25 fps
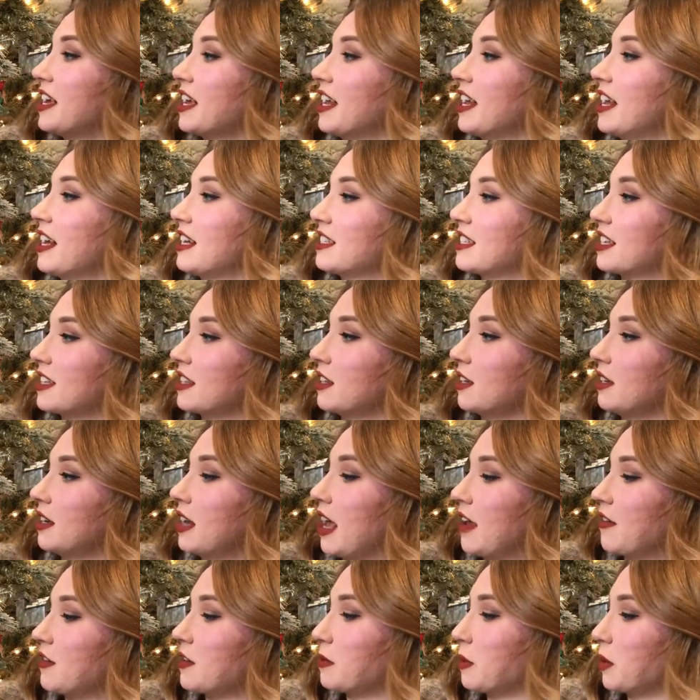It has like the
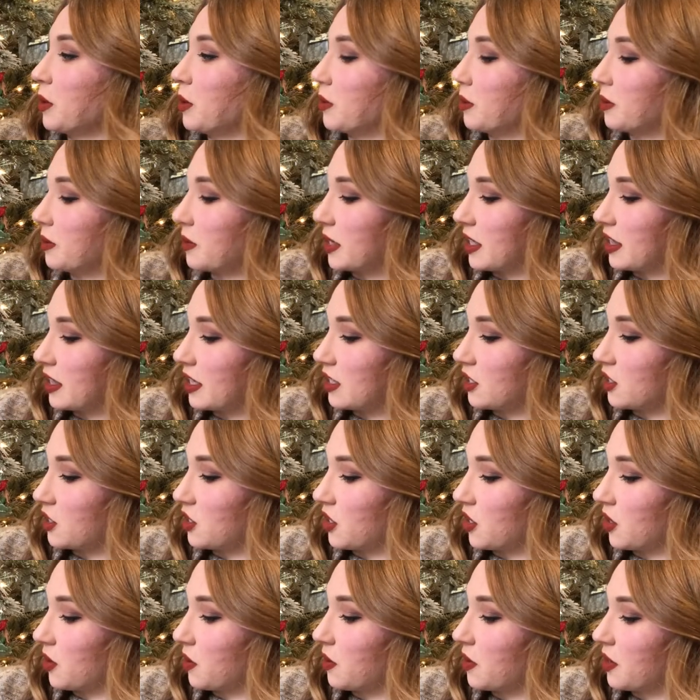navy blue with it
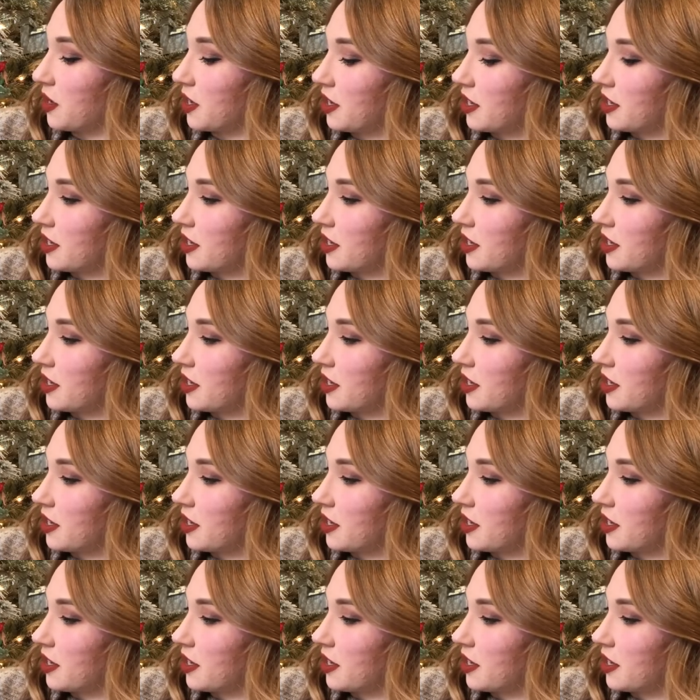too.